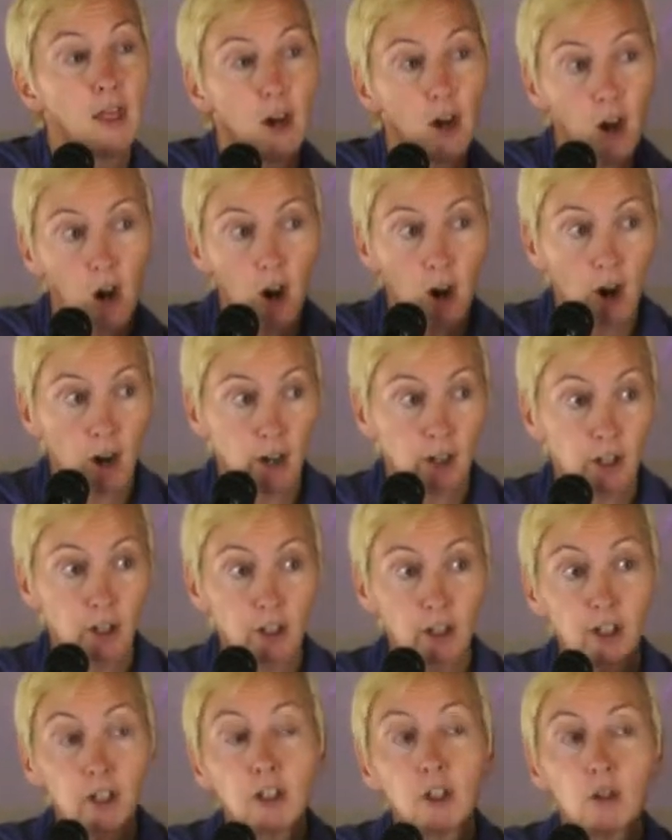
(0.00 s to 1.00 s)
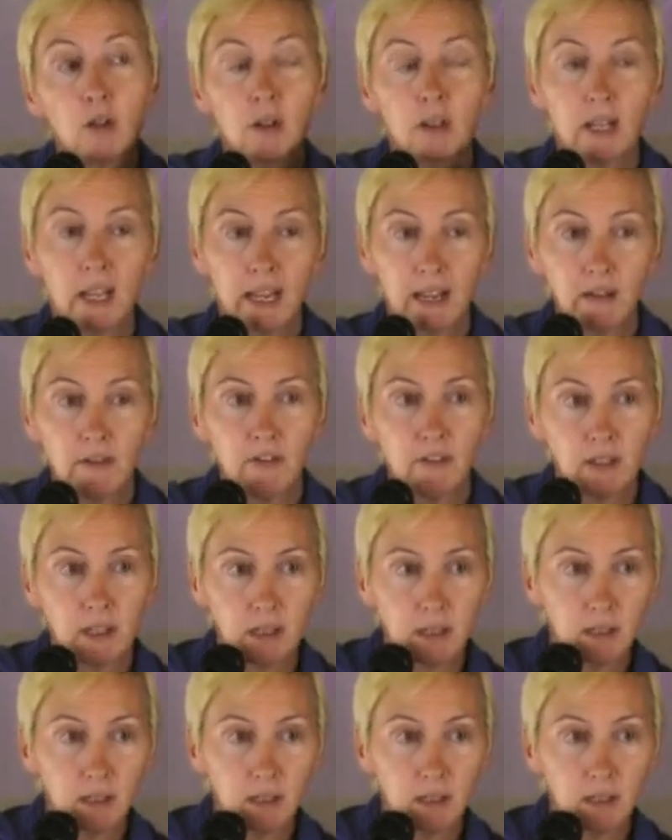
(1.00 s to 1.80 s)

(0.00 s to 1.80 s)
The harder your life